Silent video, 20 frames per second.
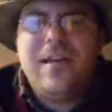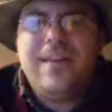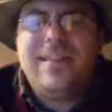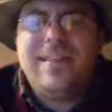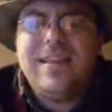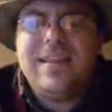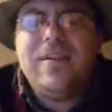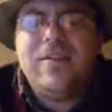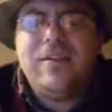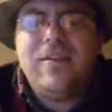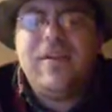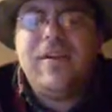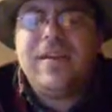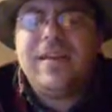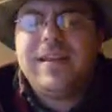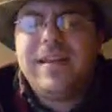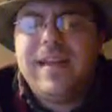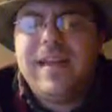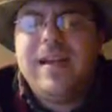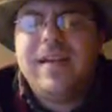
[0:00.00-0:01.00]
I think you ought
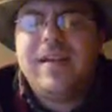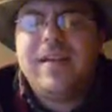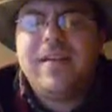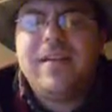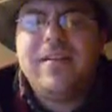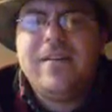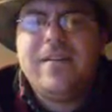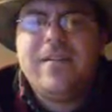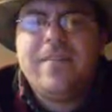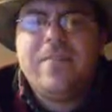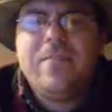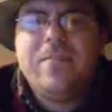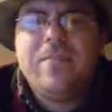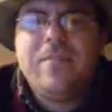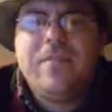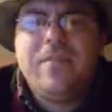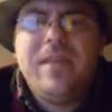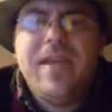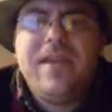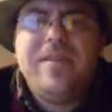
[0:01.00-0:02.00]
to care
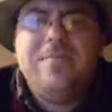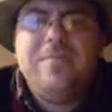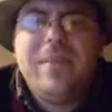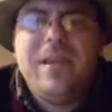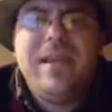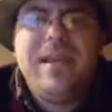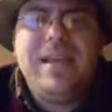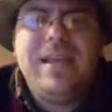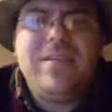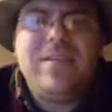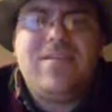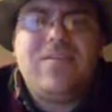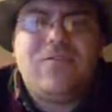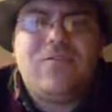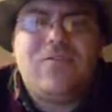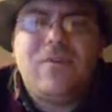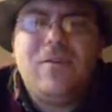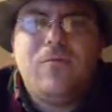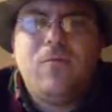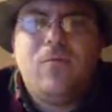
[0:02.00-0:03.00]
that big
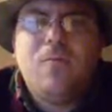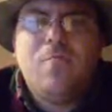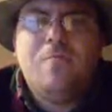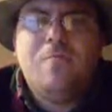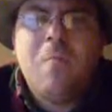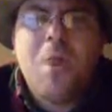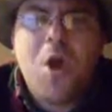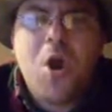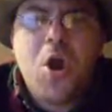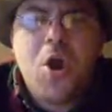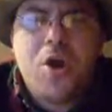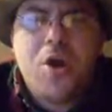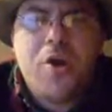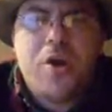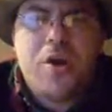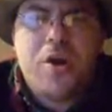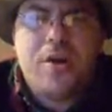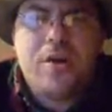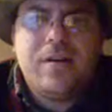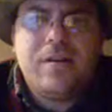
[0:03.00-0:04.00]
industry will
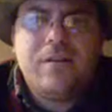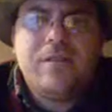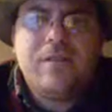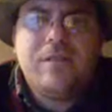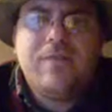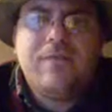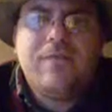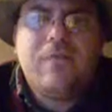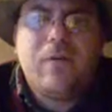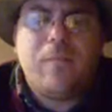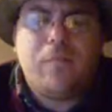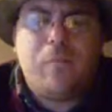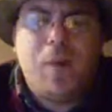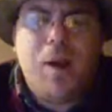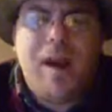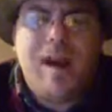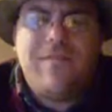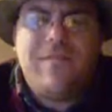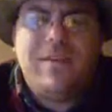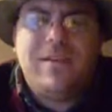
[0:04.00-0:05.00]
murder for
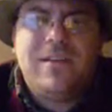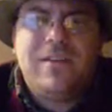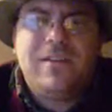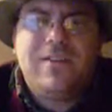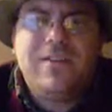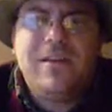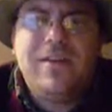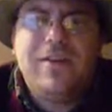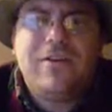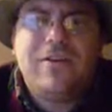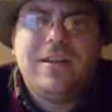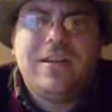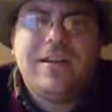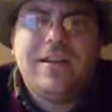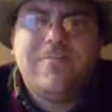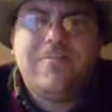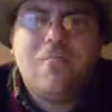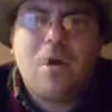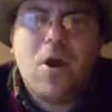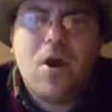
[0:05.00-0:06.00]
profits.
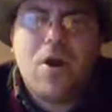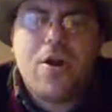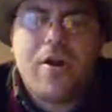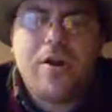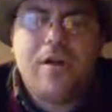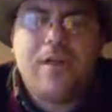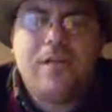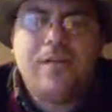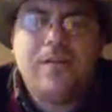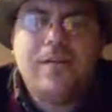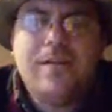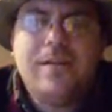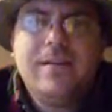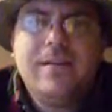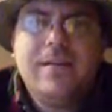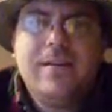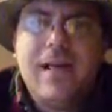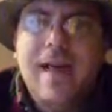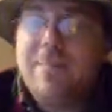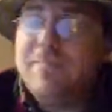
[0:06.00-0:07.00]
Literally murder.
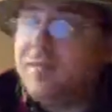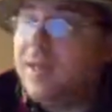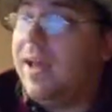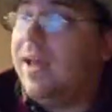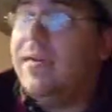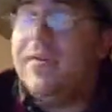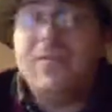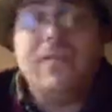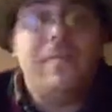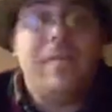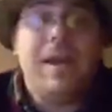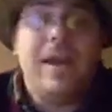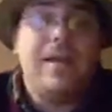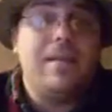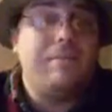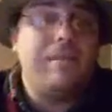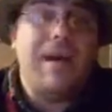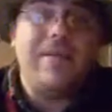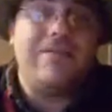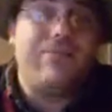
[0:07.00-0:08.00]
I'm telling you,
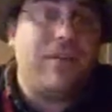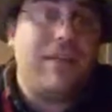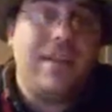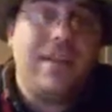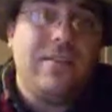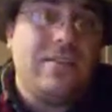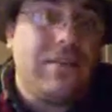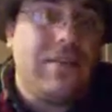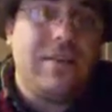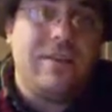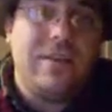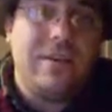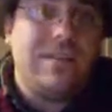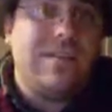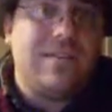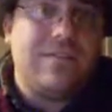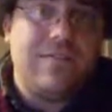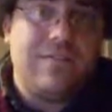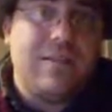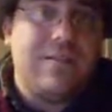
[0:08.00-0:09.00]
man, my friends over
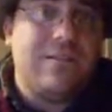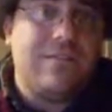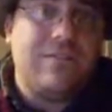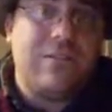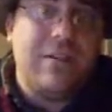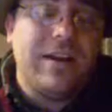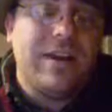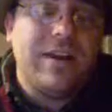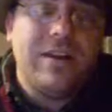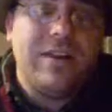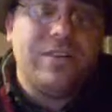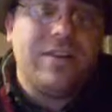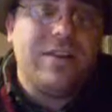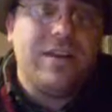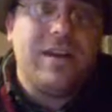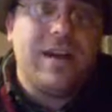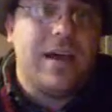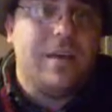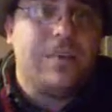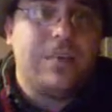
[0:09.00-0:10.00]
at this other free
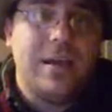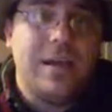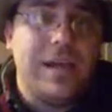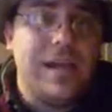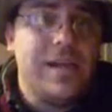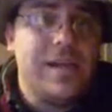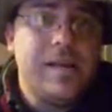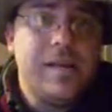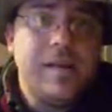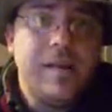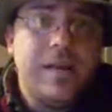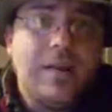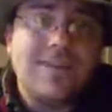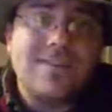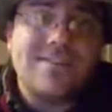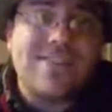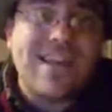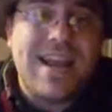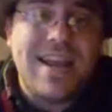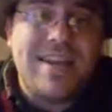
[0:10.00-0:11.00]
energy company
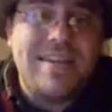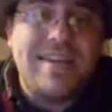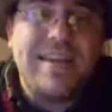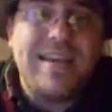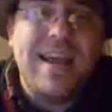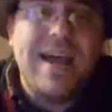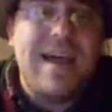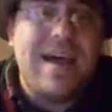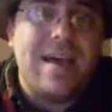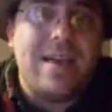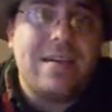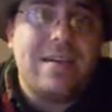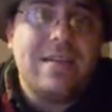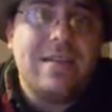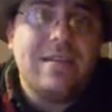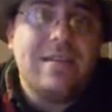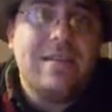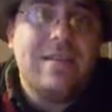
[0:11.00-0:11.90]
are scared to death.